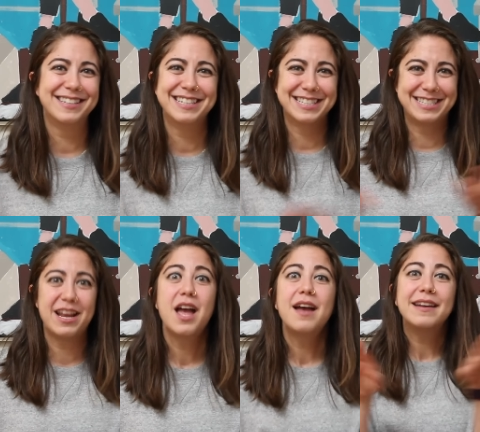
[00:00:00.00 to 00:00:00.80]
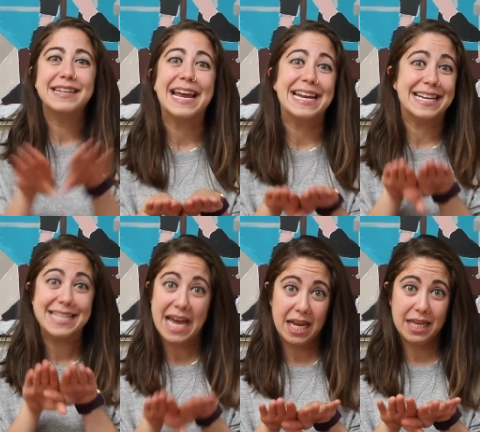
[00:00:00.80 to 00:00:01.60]
Just night and
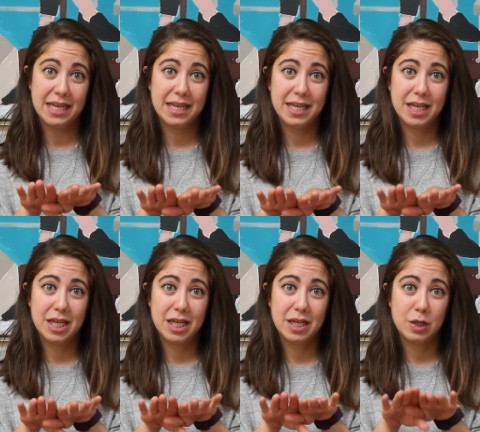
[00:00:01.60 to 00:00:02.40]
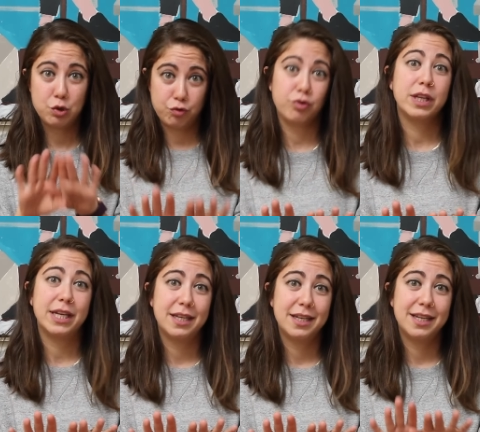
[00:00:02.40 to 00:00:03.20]
day,
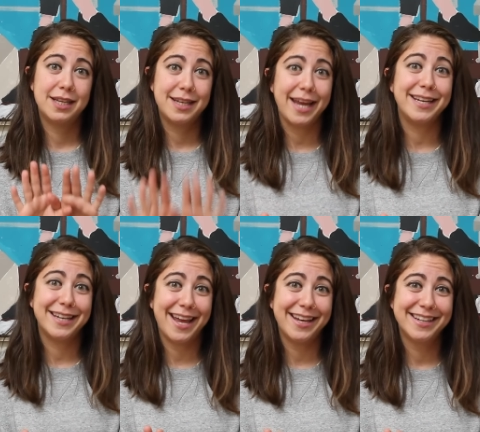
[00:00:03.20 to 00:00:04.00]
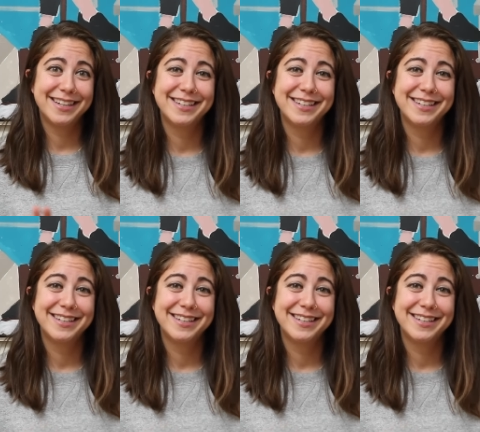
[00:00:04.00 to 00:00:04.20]
truly night and day.